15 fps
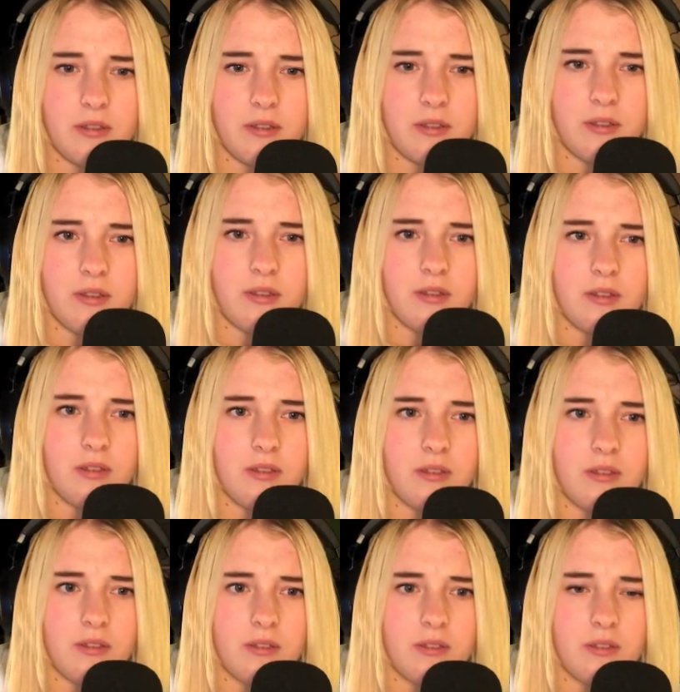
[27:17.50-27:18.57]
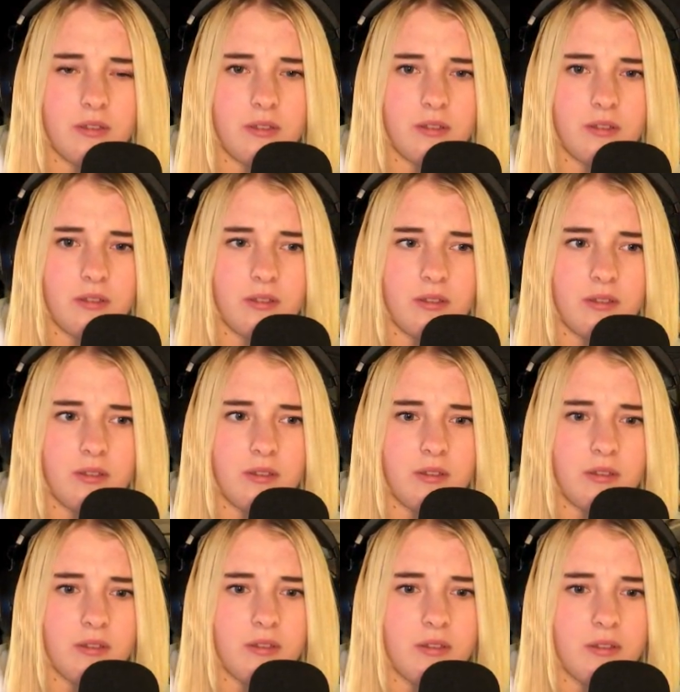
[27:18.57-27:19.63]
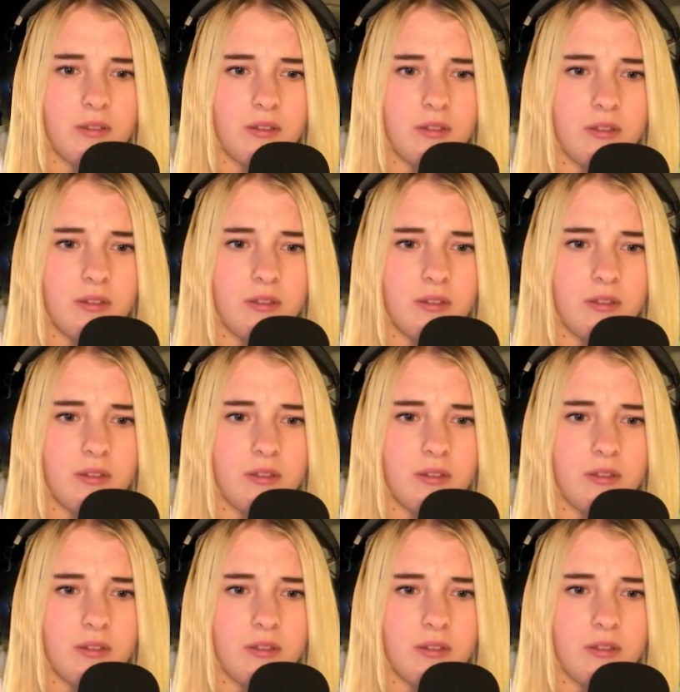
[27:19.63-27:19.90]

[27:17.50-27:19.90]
No one is speaking in this clip.